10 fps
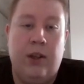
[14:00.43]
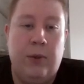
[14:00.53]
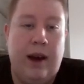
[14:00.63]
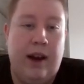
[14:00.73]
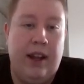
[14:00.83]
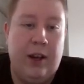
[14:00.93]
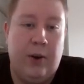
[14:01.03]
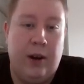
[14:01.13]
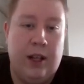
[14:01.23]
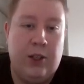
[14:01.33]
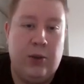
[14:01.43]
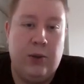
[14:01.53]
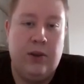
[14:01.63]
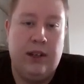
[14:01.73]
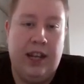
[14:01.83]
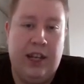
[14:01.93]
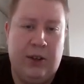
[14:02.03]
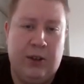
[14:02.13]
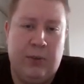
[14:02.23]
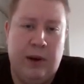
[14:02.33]
to marry Konachu,
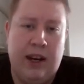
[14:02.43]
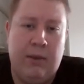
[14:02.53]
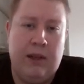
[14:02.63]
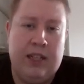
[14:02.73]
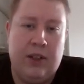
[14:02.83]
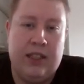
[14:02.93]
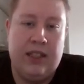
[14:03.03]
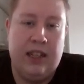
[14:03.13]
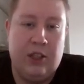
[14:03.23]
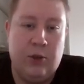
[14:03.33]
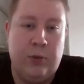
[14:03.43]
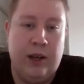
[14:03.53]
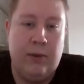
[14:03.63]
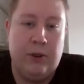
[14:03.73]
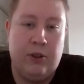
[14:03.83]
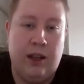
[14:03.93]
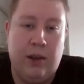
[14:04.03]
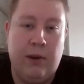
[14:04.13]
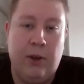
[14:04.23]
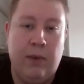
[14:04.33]
Kinshiro's pregnant mistress. Yasu becomes a
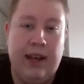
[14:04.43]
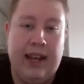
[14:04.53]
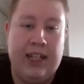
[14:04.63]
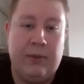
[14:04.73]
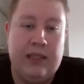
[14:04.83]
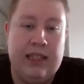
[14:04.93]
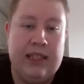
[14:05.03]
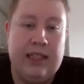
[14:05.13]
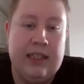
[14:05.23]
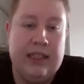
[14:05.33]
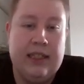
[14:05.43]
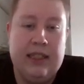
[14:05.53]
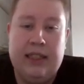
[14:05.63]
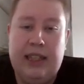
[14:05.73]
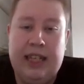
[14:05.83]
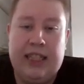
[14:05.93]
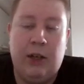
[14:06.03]
stuntman to make ends meet. Yeah,